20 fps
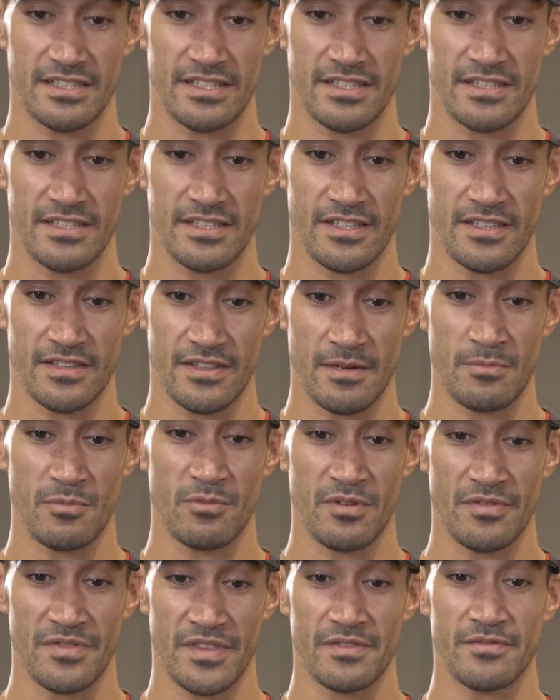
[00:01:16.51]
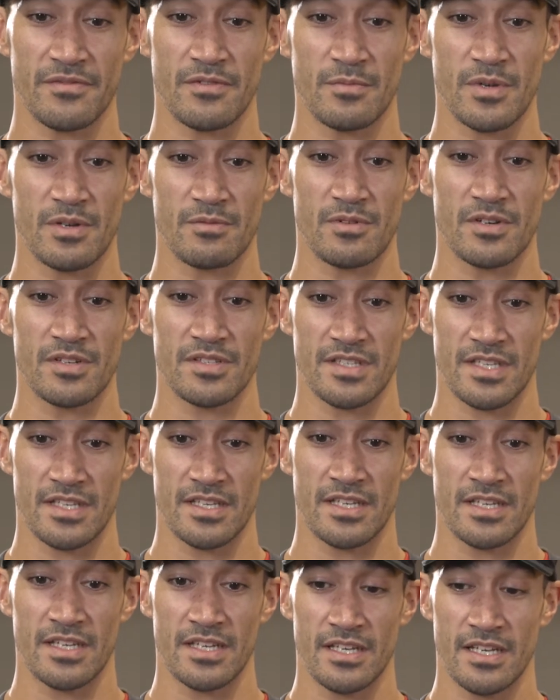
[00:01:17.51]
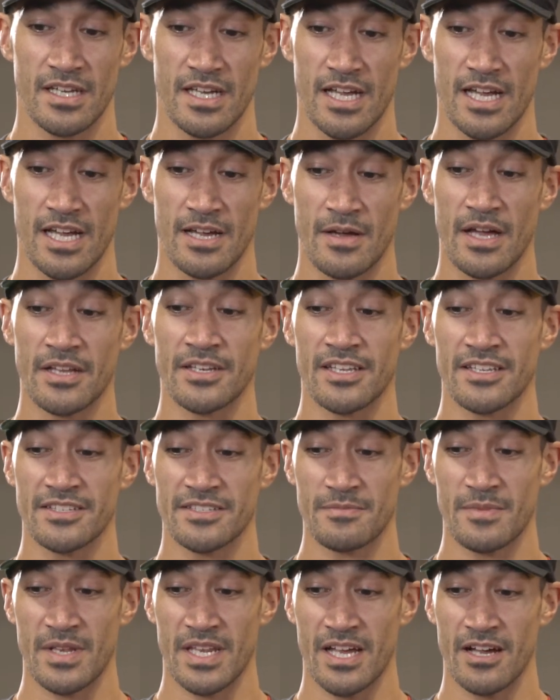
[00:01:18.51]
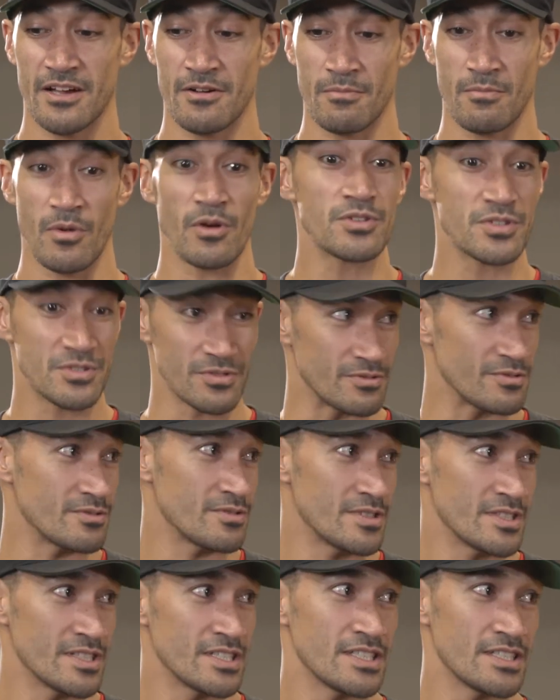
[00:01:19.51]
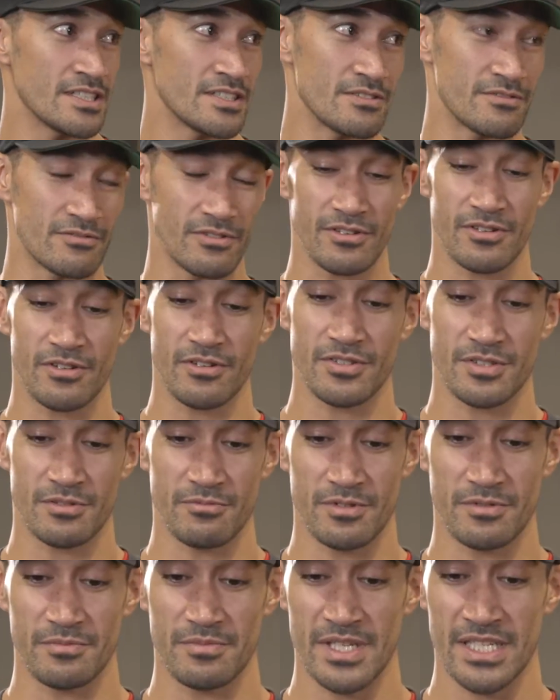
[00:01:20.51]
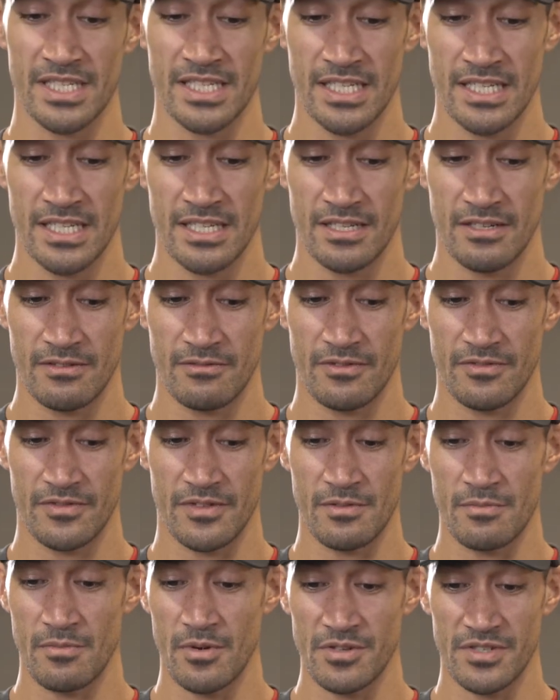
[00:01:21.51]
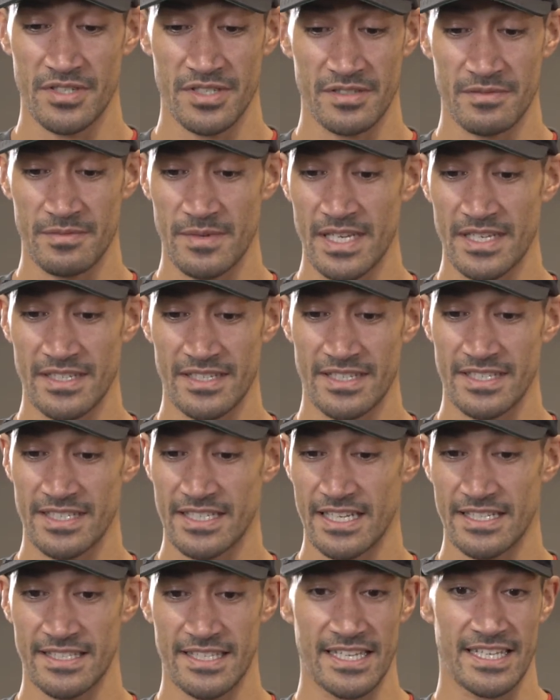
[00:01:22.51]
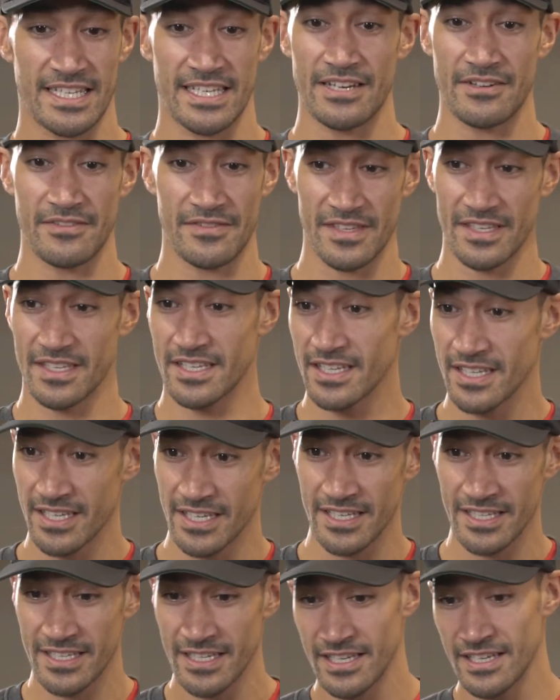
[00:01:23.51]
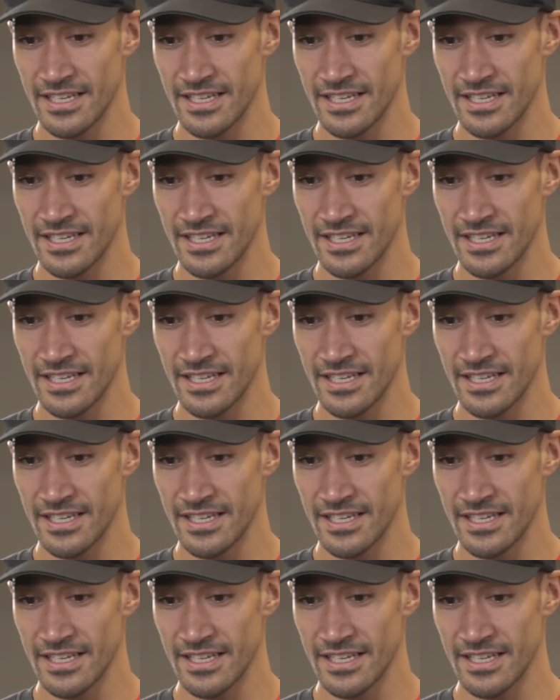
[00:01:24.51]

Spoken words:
The number one thing for me was underestimating how emotional the roller coaster would have been. With the emotions, man, it's just like taking everything in.